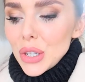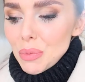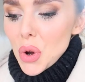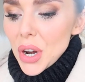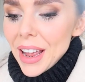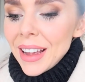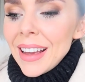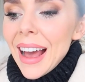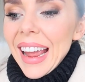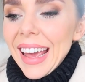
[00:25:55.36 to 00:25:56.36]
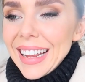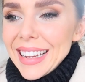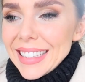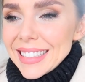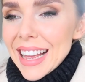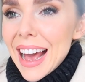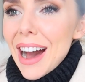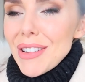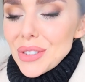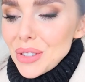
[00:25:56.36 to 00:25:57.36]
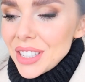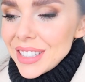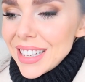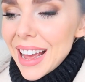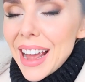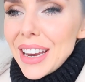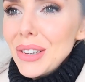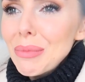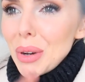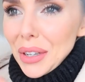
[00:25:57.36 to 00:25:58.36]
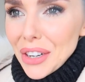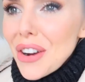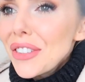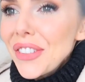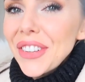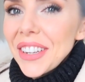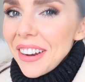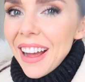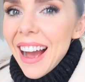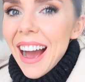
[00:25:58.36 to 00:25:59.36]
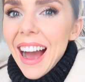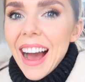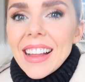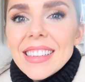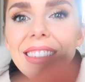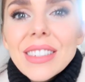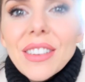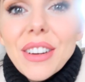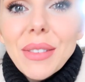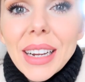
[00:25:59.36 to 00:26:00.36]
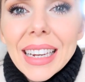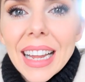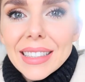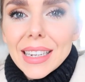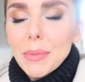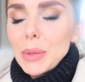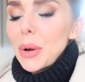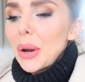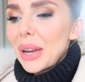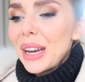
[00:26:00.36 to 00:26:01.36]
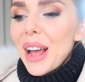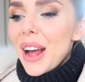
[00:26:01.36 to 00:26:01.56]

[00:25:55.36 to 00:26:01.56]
Good morning. It is house hunting day number 100. And oh, my lens cap is broken.